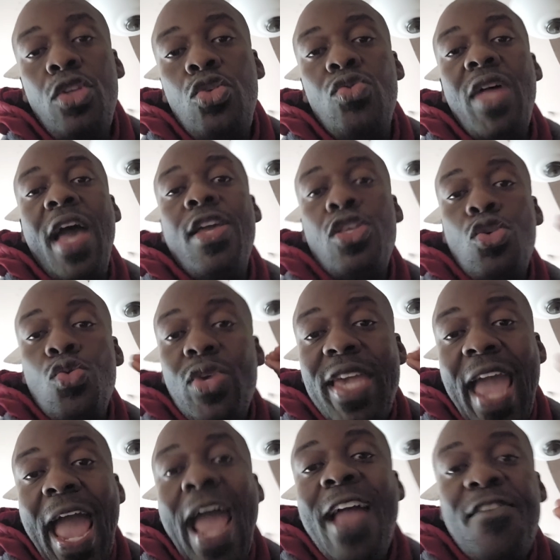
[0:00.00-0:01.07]
want to do that, you
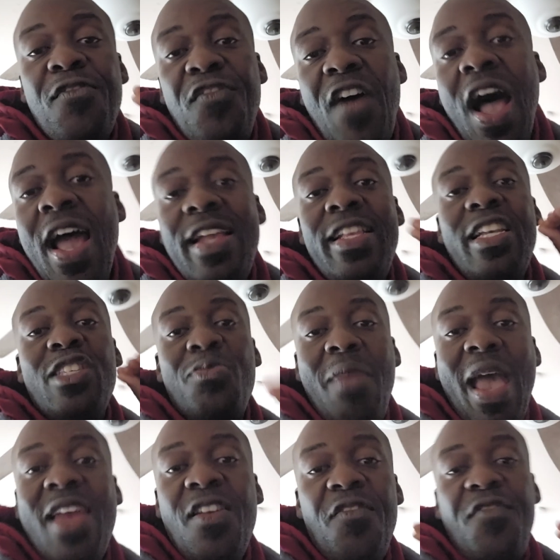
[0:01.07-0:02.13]
can find this
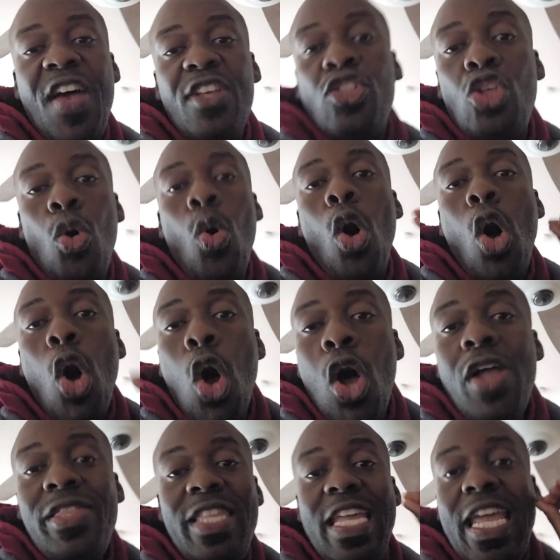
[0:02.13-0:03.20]
manifesto
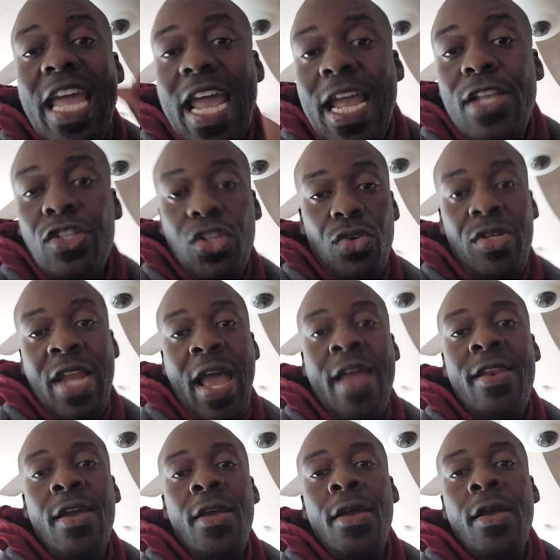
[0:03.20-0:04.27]
on the
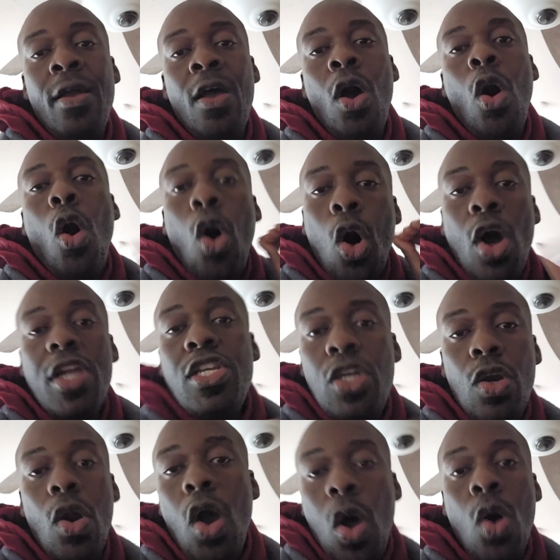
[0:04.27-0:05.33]
internet
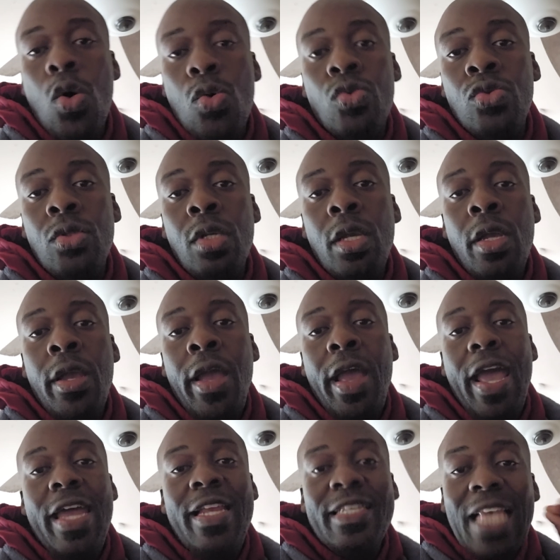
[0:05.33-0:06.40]
on your own.
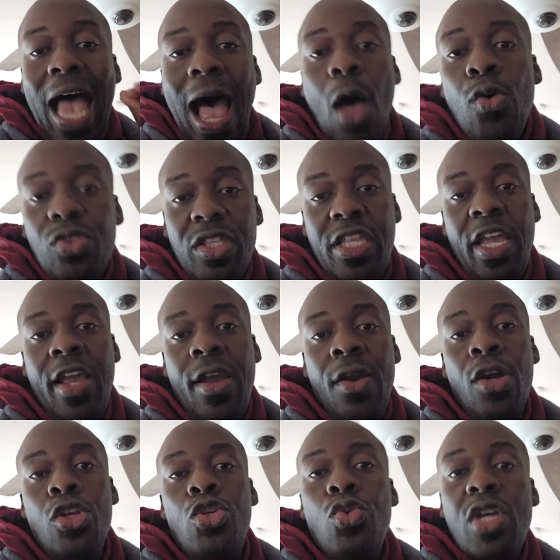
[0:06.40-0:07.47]
It is out
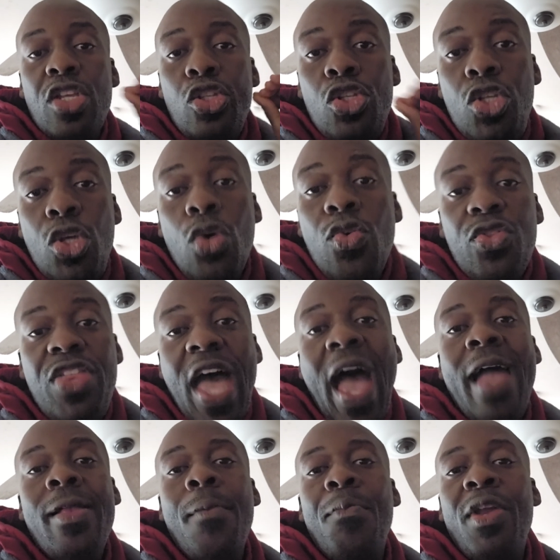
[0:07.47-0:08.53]
there. You can do
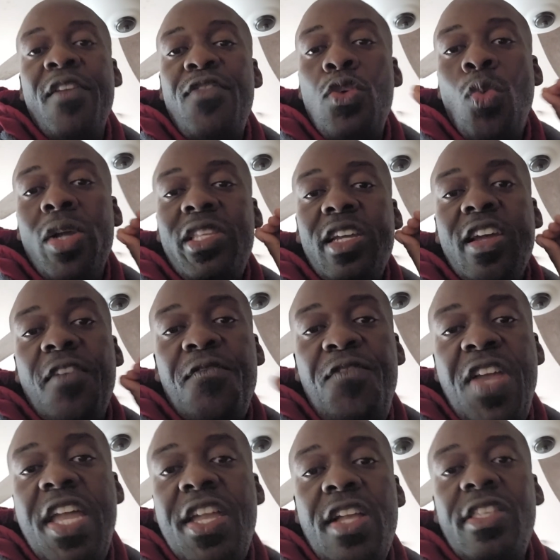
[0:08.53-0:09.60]
that. But if you want the
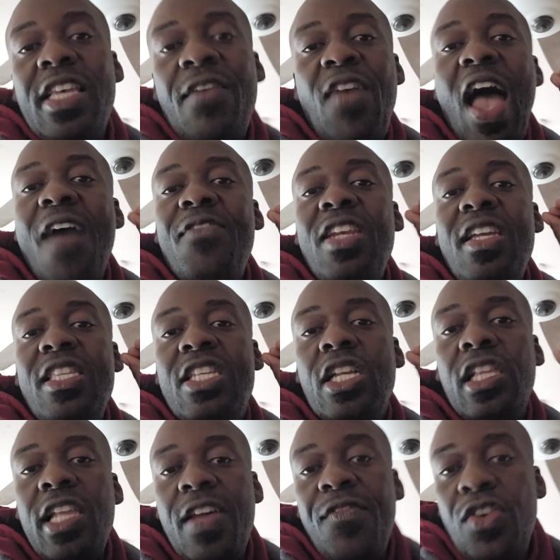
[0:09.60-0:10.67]
convenience of having it
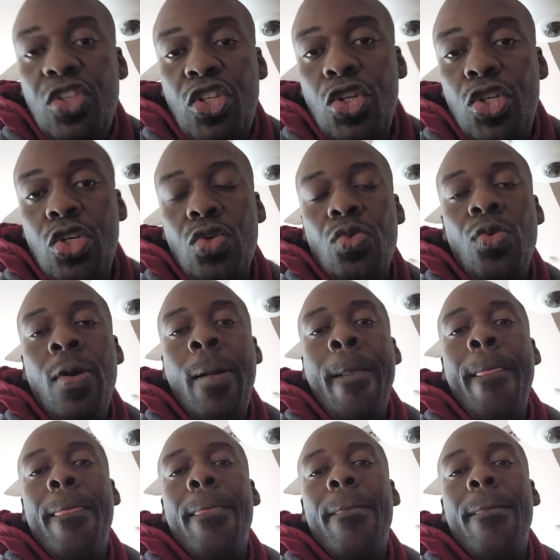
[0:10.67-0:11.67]
delivered to you,